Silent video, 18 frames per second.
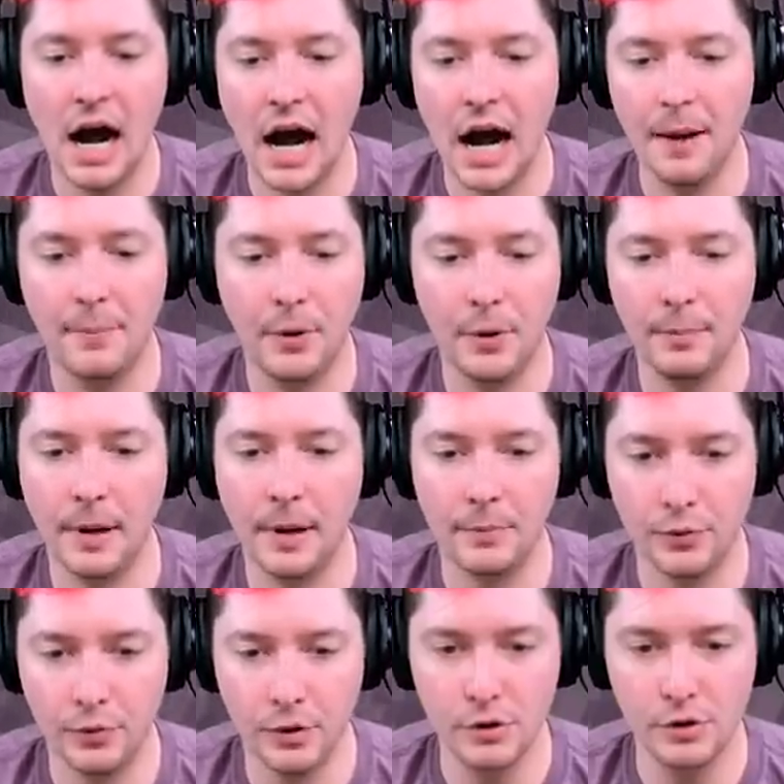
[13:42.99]
I put my
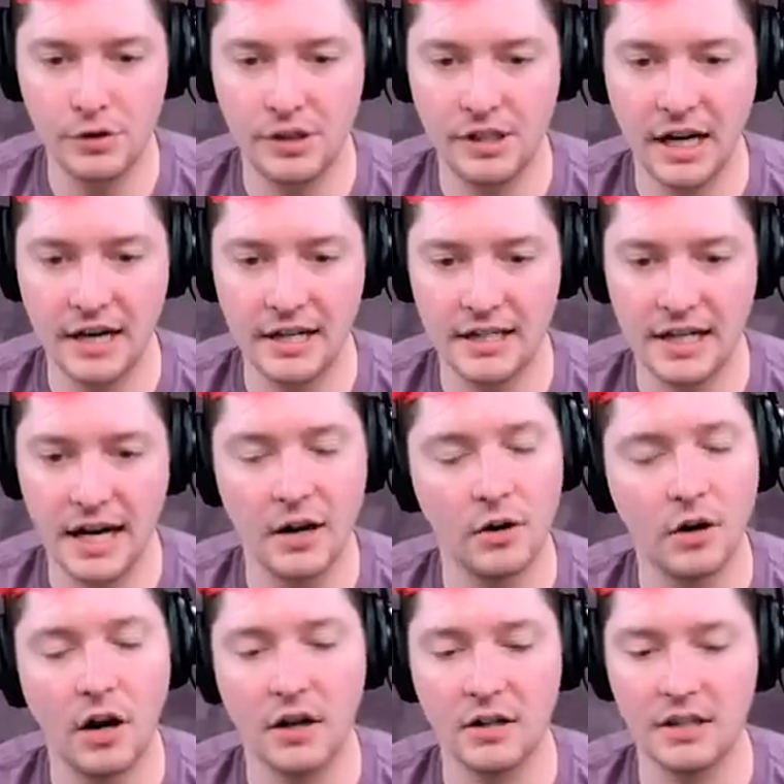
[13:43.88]
brew stand
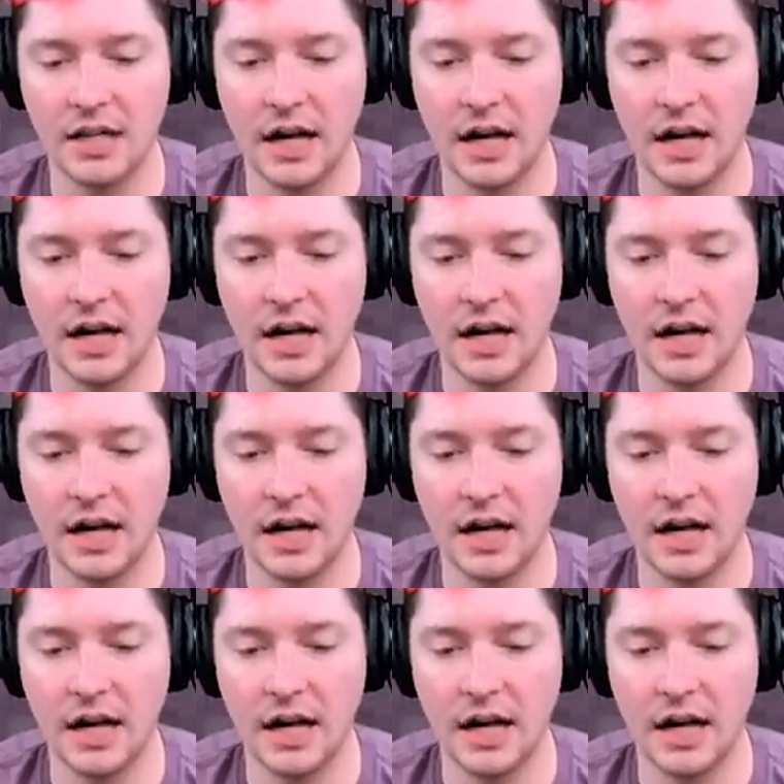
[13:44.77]
down on